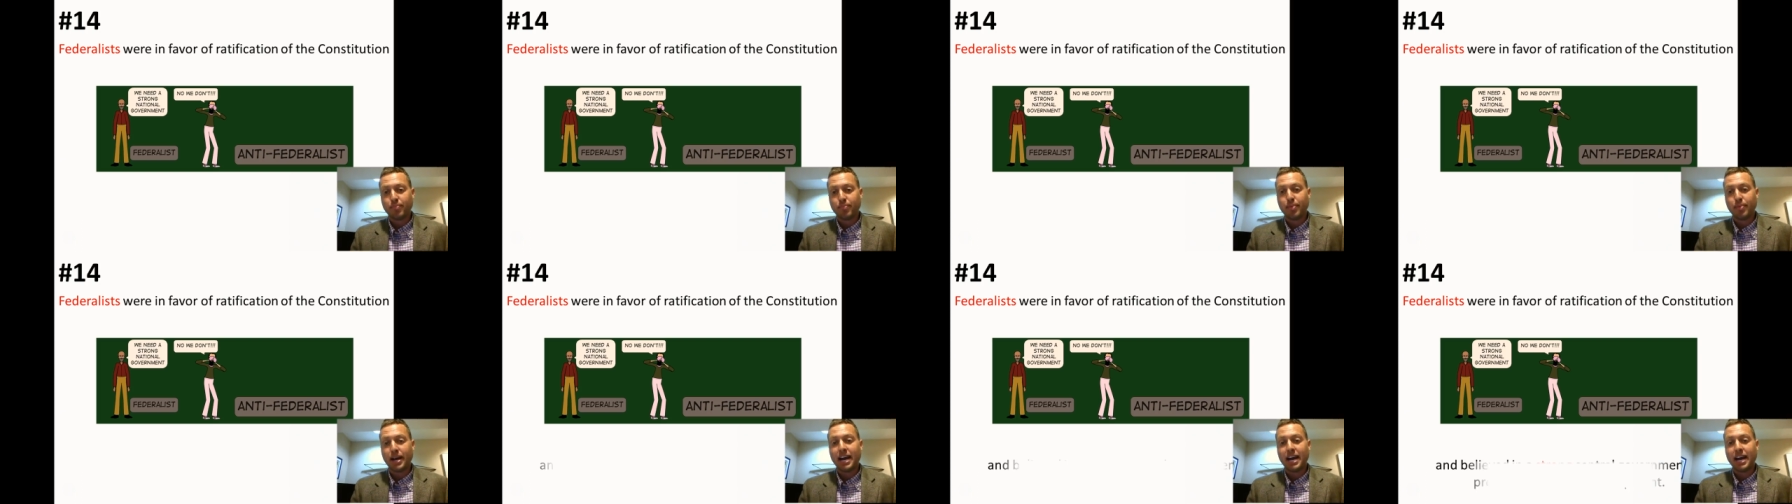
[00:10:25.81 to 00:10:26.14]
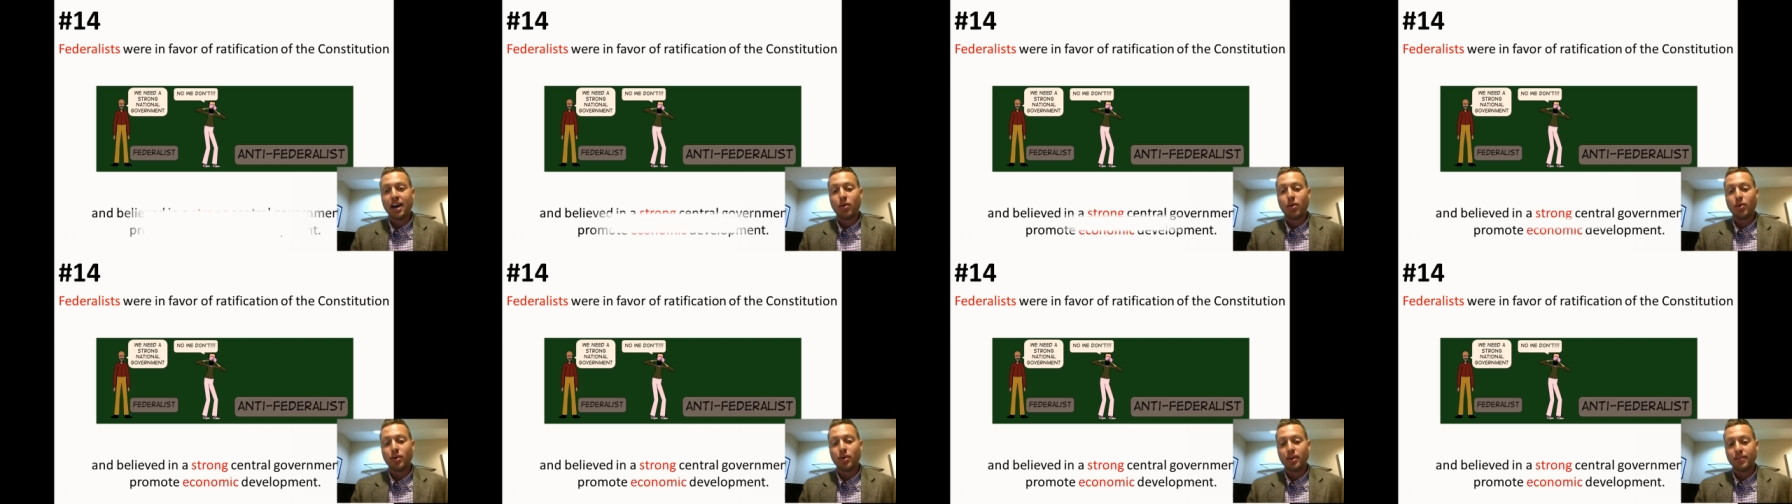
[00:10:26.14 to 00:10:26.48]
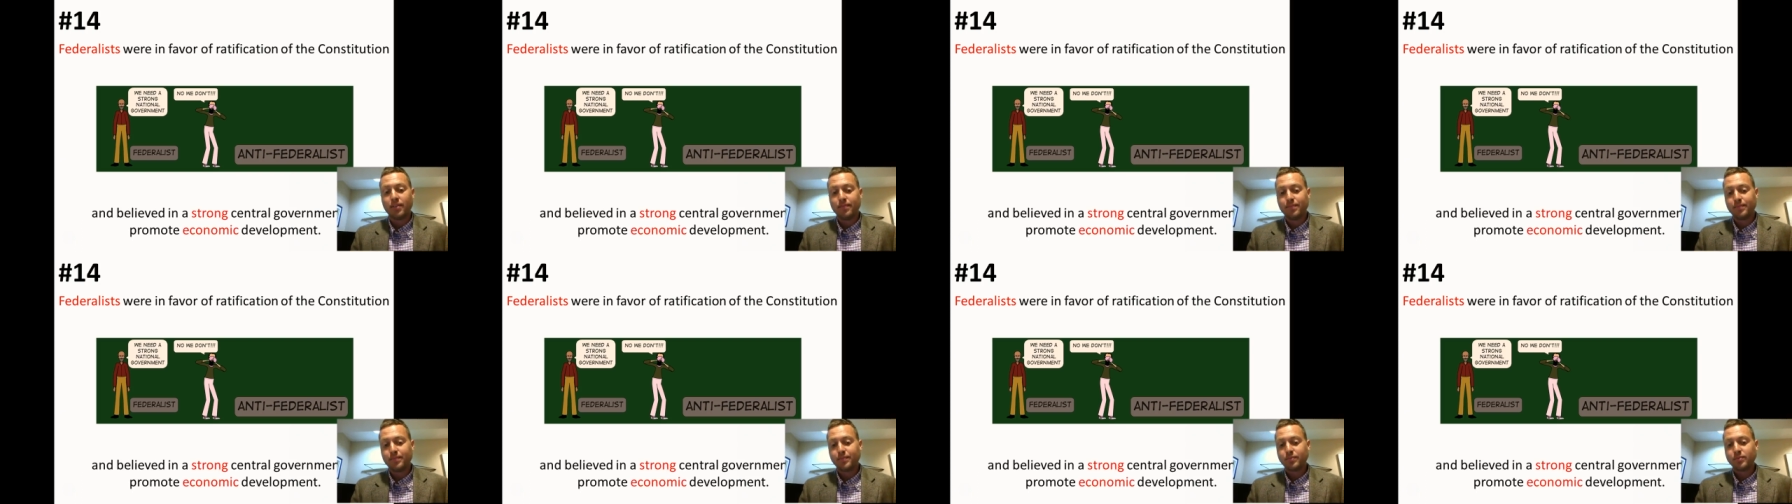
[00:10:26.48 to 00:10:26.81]
power.
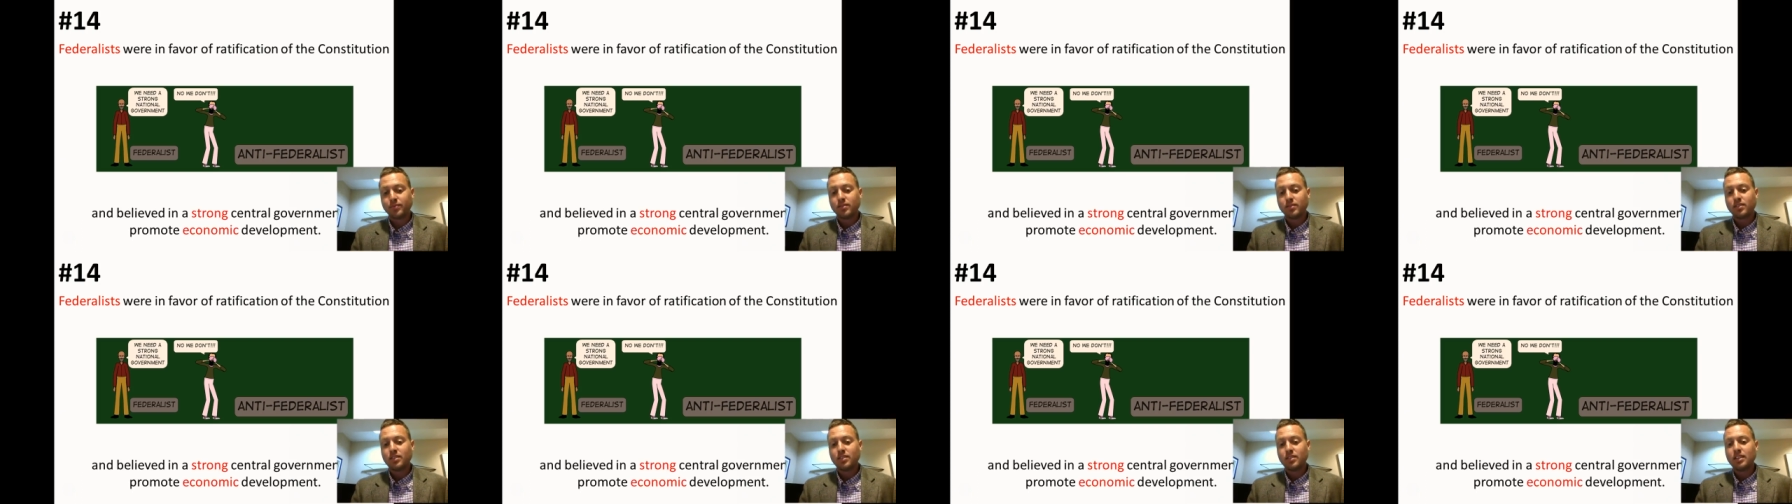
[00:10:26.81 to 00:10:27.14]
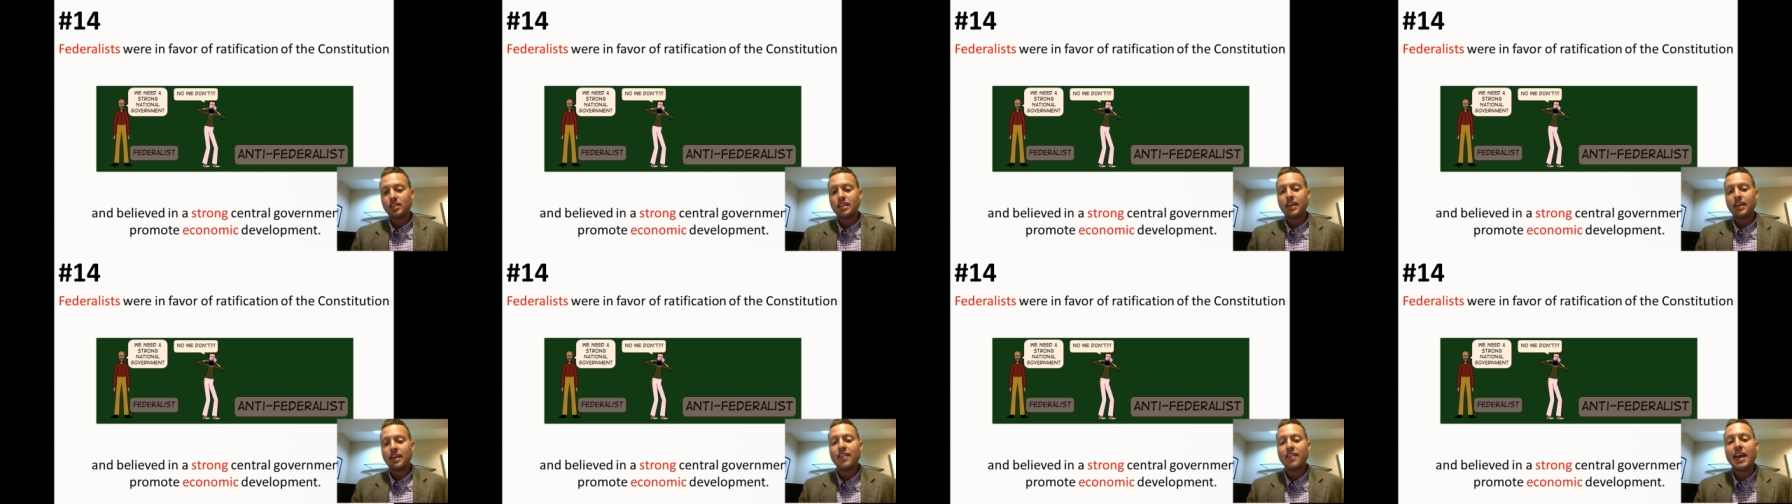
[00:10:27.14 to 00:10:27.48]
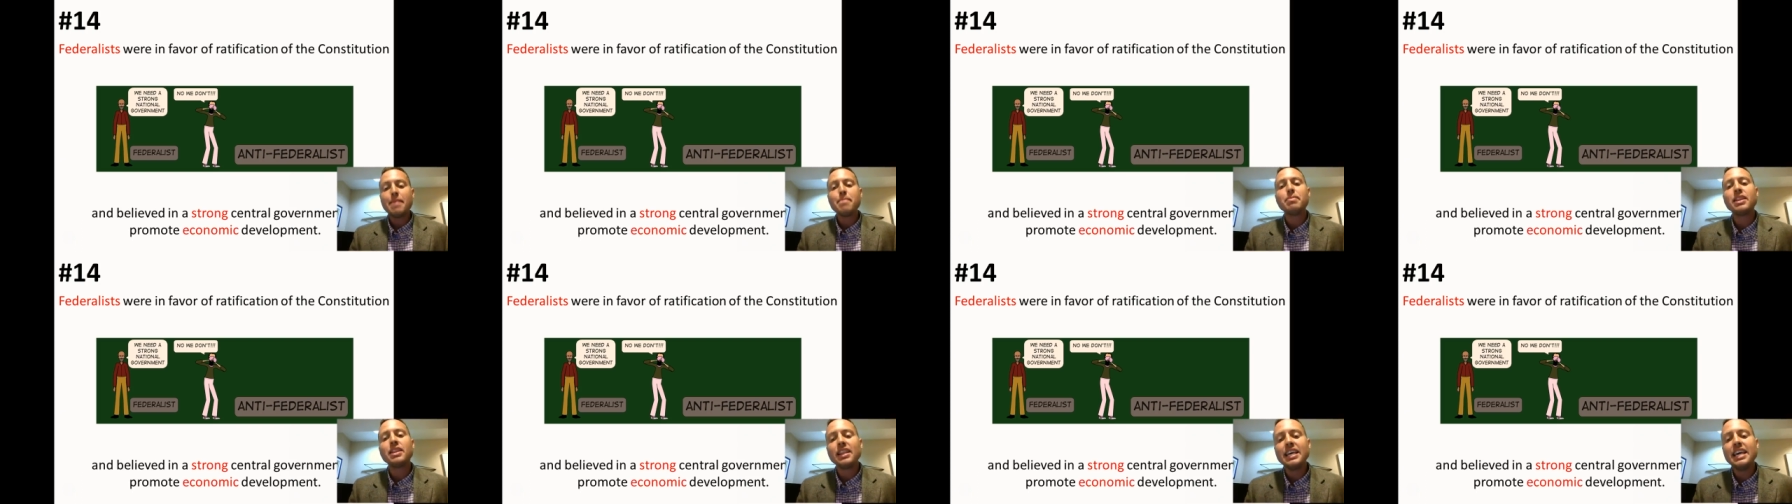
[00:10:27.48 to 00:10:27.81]
They
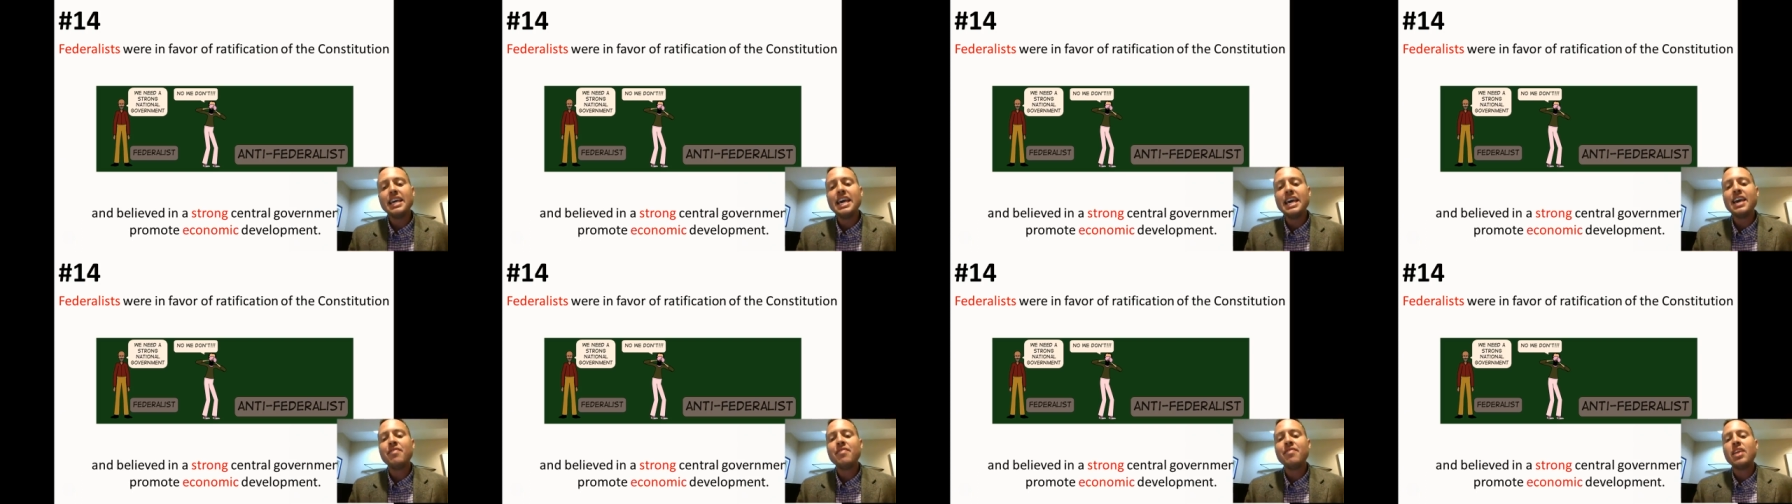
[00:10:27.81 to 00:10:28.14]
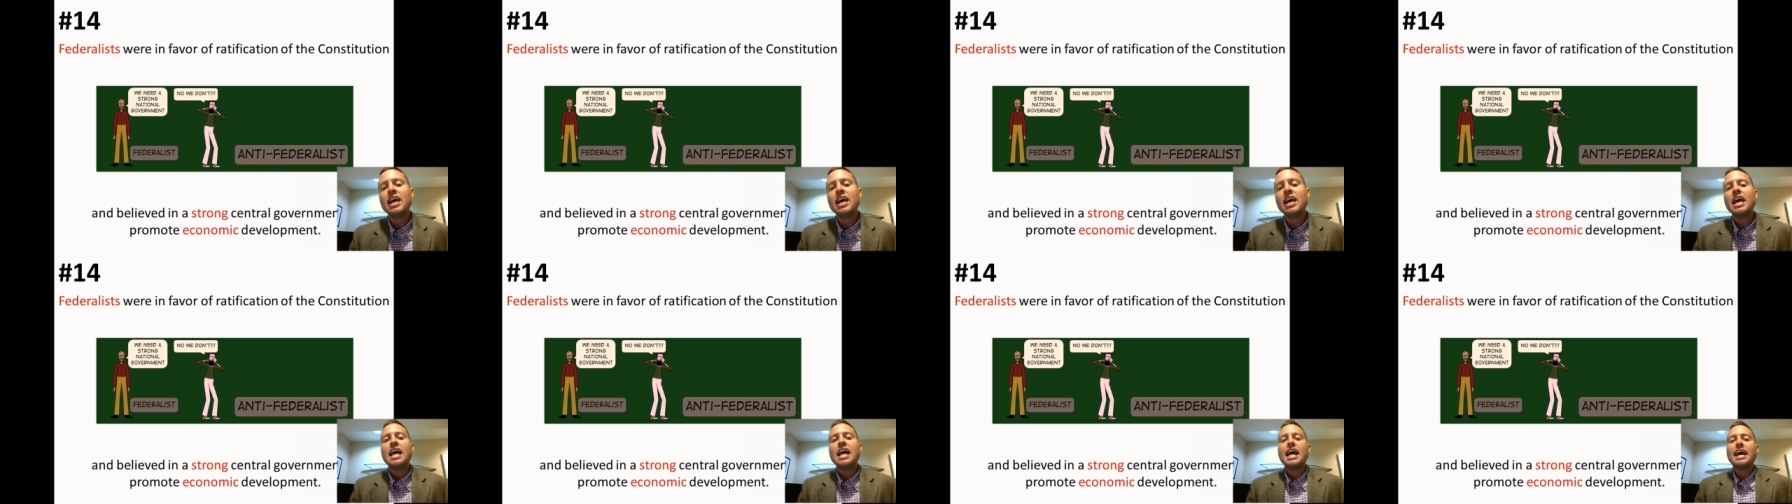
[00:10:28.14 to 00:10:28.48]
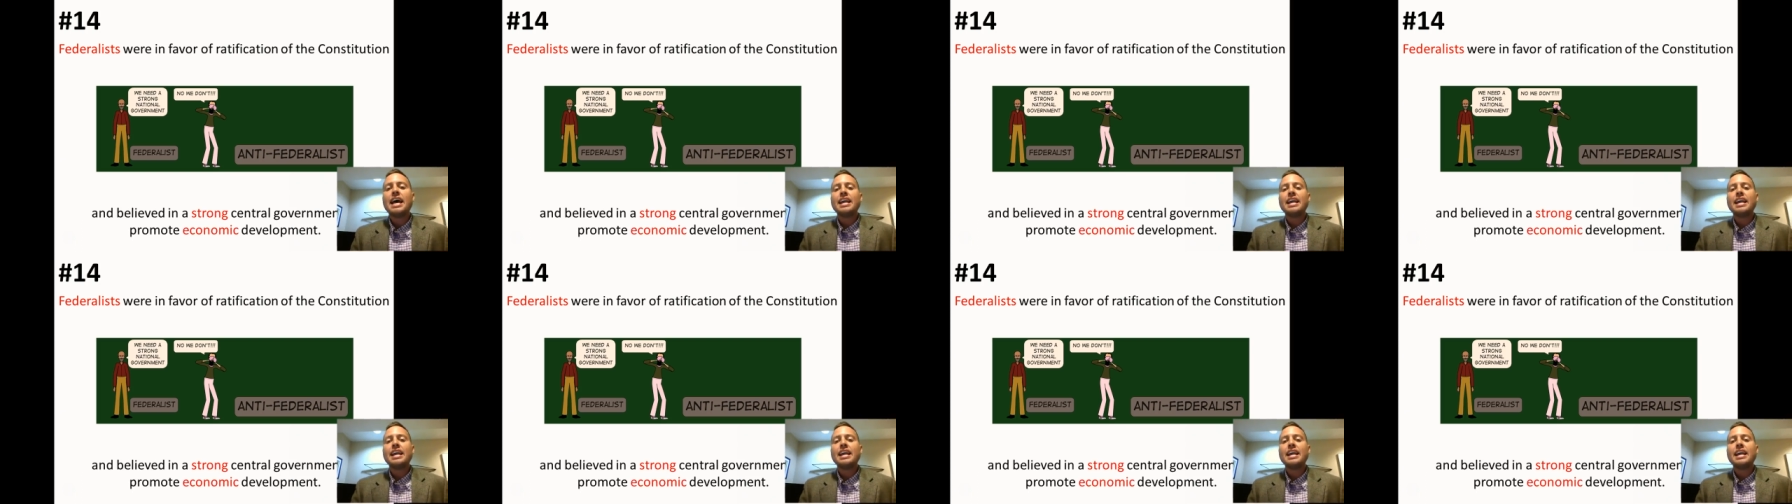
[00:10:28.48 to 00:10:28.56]
believed in a